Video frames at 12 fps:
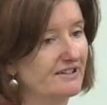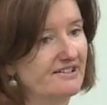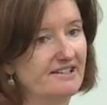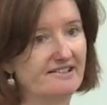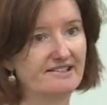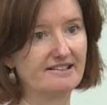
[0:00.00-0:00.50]

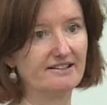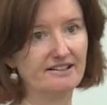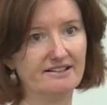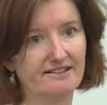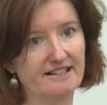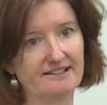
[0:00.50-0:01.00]
instance,
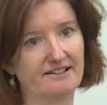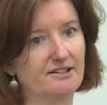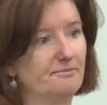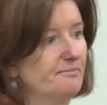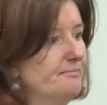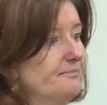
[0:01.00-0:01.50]
there's a,
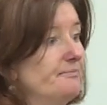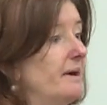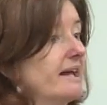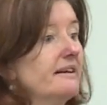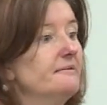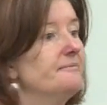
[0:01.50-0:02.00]

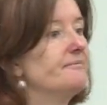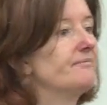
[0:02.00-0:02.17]
pardon?